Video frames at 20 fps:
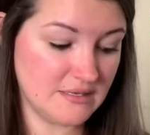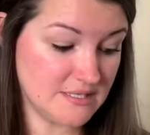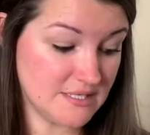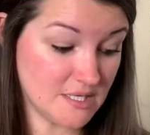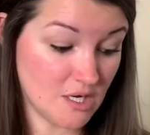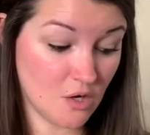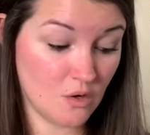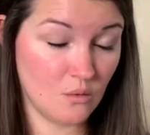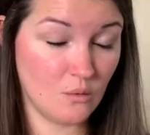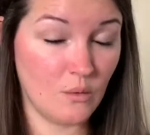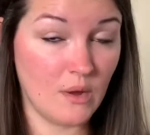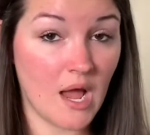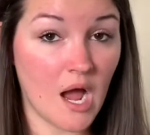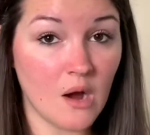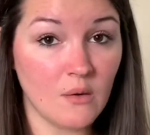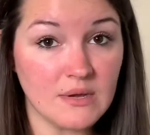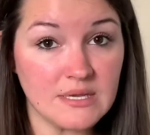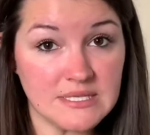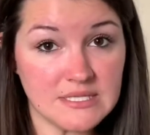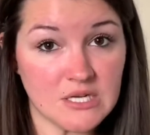So we
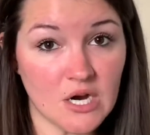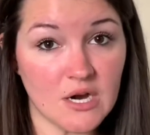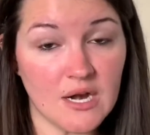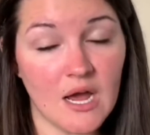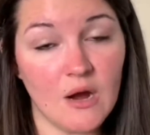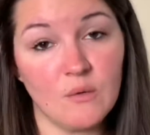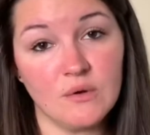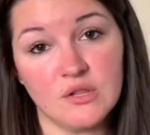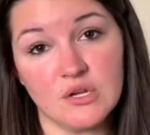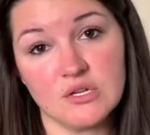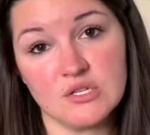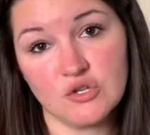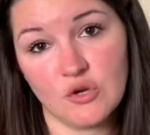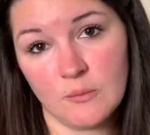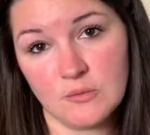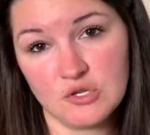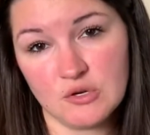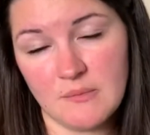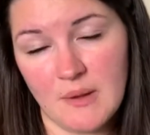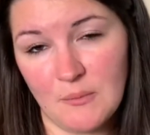always start out with our
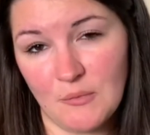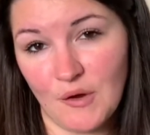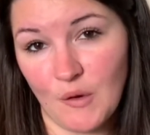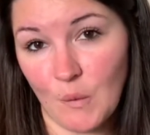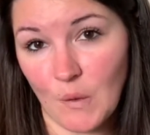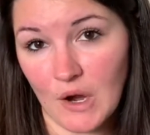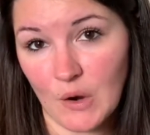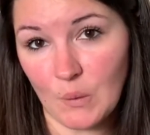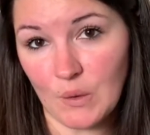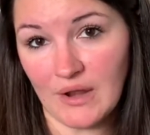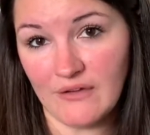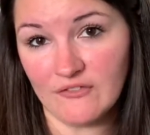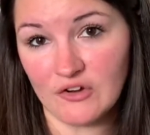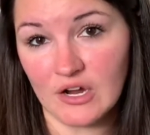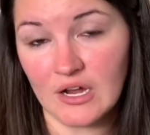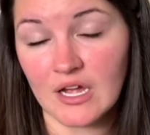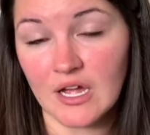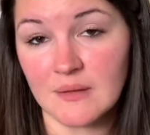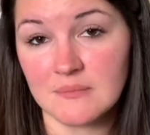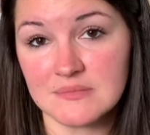scripture memory work whenever
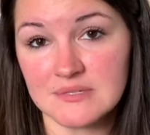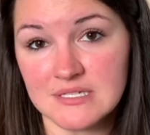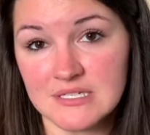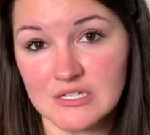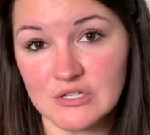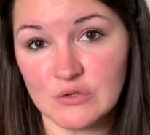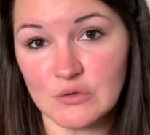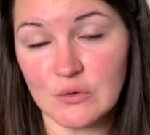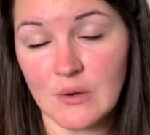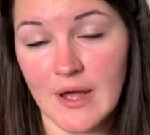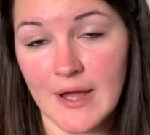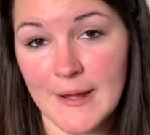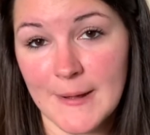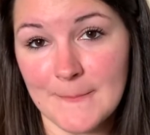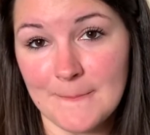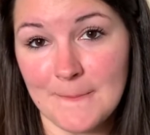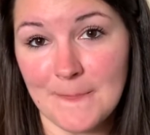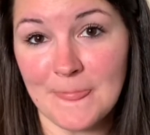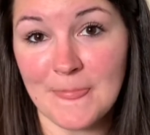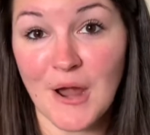it comes to
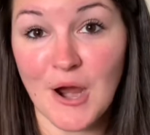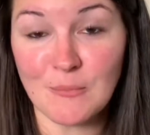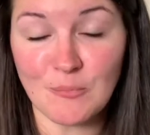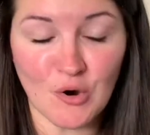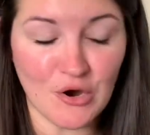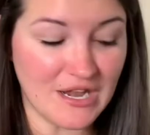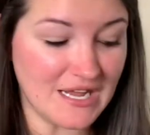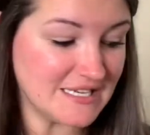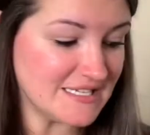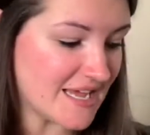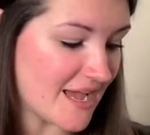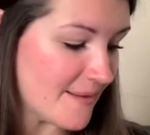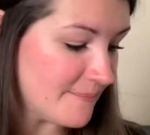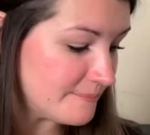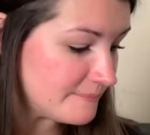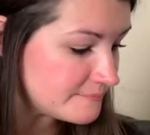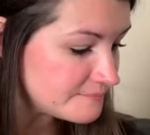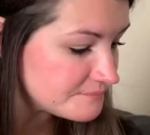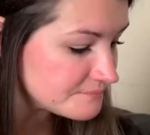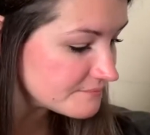our morning time.
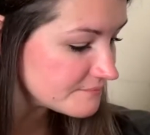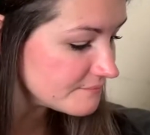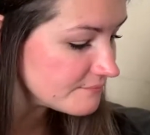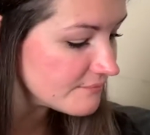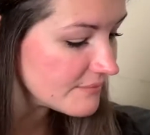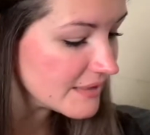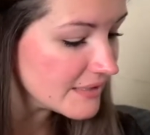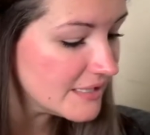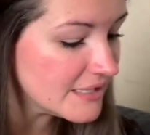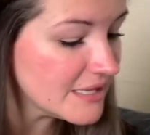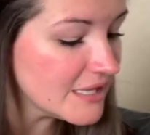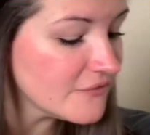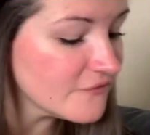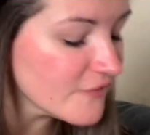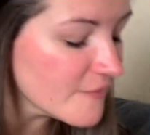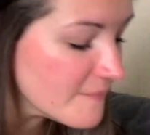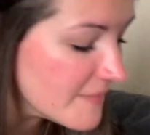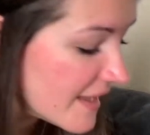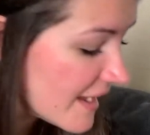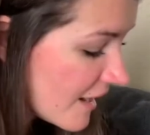And then
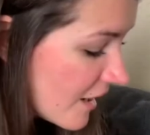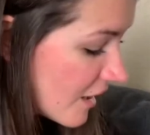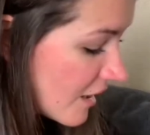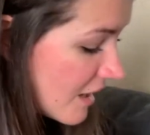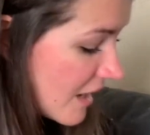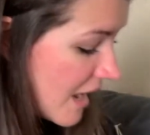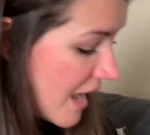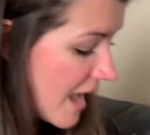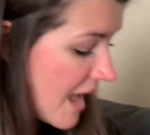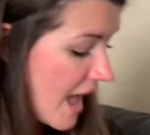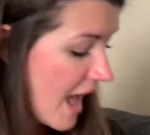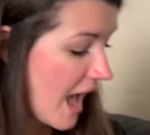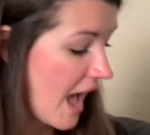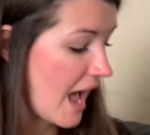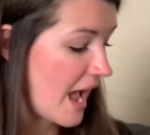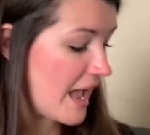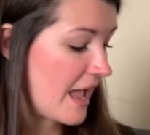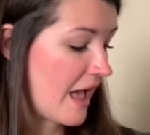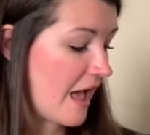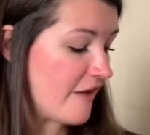from there,
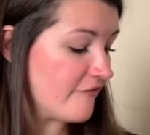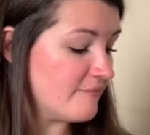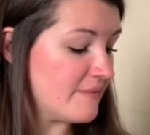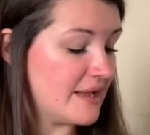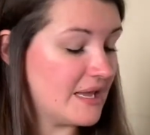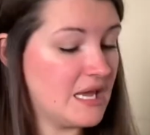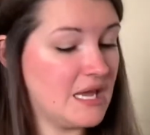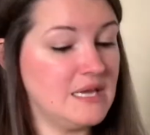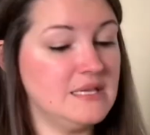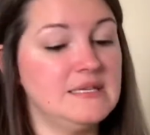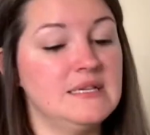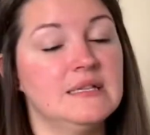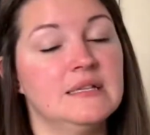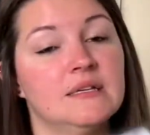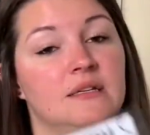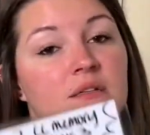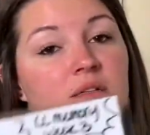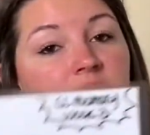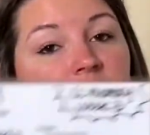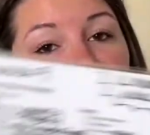I have my handy
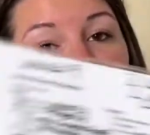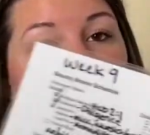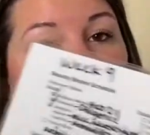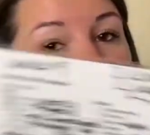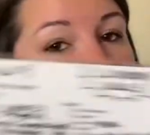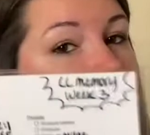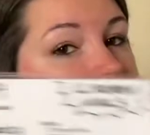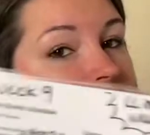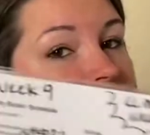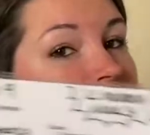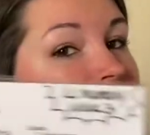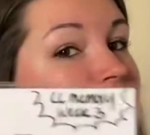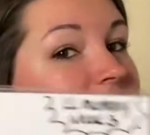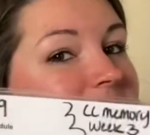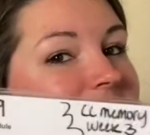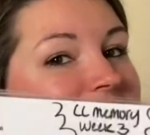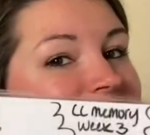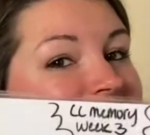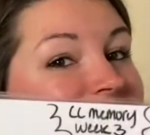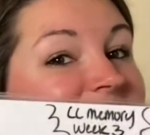little
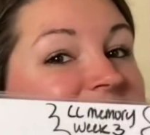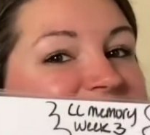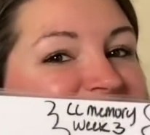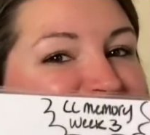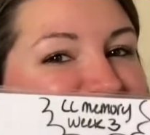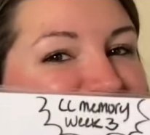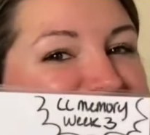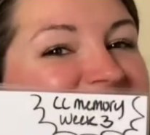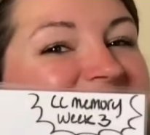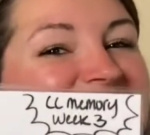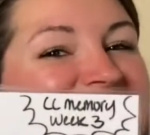schedule.